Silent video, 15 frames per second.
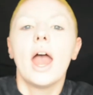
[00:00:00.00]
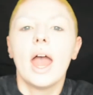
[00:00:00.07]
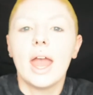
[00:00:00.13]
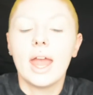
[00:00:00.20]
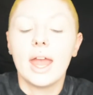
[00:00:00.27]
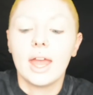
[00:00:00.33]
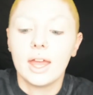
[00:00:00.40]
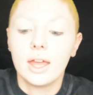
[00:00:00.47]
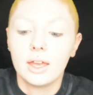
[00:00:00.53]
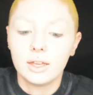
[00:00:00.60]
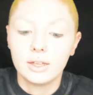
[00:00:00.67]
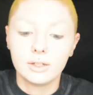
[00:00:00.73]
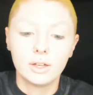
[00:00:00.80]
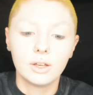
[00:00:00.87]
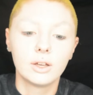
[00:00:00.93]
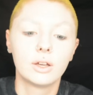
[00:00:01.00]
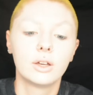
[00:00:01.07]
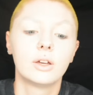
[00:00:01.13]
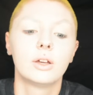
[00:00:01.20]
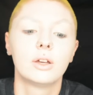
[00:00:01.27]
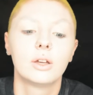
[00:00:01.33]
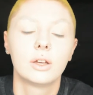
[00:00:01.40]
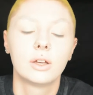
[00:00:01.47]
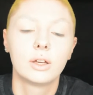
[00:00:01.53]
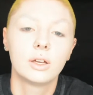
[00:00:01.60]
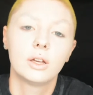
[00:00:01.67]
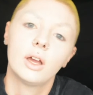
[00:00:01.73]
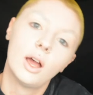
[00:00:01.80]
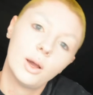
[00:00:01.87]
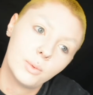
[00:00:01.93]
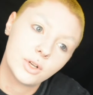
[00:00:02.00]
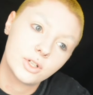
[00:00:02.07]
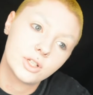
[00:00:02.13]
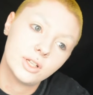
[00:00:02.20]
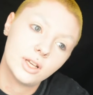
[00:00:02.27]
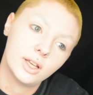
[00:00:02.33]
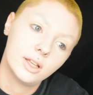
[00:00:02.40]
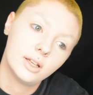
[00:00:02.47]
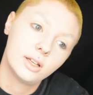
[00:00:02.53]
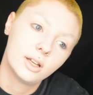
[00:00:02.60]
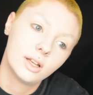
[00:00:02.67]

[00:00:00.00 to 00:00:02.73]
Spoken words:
and I watched it